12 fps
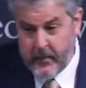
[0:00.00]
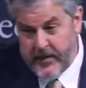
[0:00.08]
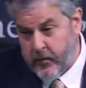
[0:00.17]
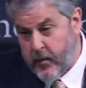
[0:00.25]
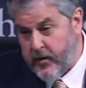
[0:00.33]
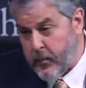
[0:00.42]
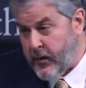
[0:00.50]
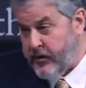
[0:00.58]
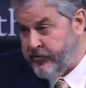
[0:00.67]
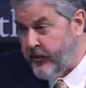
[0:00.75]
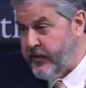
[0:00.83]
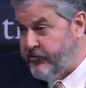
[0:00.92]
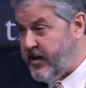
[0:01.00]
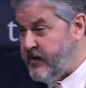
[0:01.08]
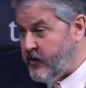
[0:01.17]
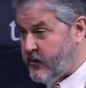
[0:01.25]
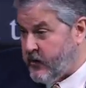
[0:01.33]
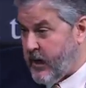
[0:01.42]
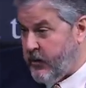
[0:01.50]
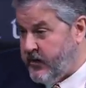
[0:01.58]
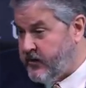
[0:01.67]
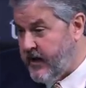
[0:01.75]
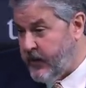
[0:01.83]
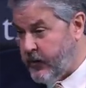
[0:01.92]
never been a greater preacher than Jesus, so I
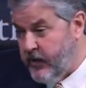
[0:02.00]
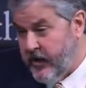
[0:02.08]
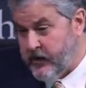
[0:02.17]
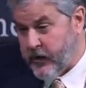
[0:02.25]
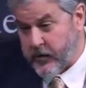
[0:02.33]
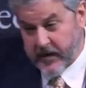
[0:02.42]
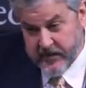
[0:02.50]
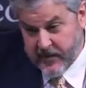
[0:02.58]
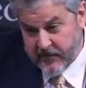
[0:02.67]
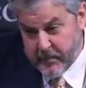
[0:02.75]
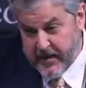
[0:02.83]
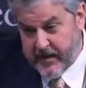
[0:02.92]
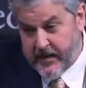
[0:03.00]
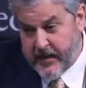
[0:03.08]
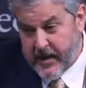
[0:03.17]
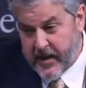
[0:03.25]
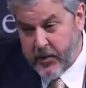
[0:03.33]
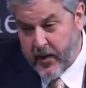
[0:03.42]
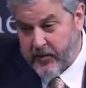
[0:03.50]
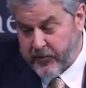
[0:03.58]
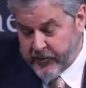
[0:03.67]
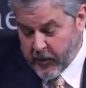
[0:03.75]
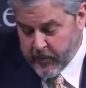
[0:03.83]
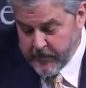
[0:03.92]
would say there certainly has never been a greater
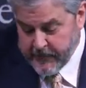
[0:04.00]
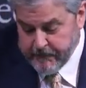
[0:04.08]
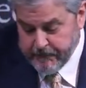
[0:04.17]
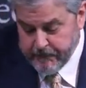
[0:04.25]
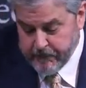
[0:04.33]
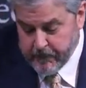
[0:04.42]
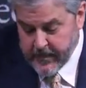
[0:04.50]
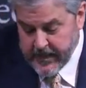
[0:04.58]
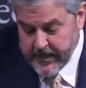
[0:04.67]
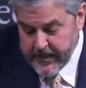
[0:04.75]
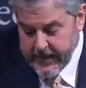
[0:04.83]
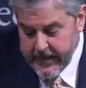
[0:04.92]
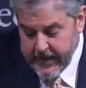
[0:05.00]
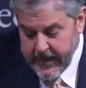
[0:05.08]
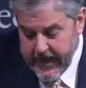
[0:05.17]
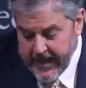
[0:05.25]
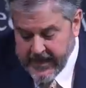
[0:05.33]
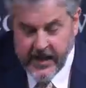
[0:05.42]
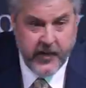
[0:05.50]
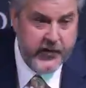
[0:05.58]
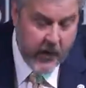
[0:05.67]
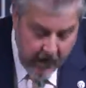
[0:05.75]
sermon. And in his